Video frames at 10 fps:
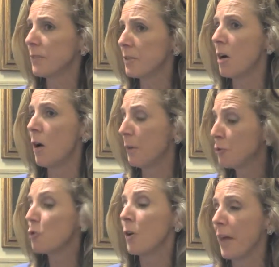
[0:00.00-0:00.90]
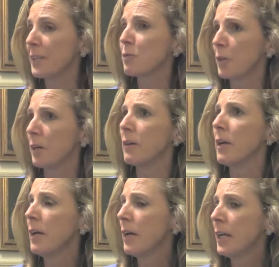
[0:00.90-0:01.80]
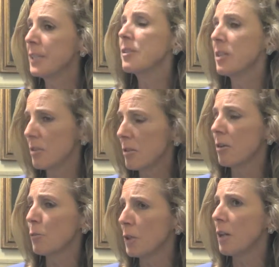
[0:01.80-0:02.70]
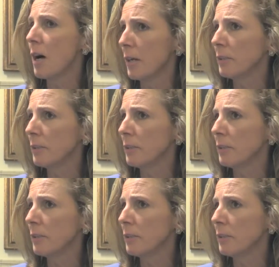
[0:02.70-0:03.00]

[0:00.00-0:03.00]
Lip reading: So I'm sure that's where his concern would lie.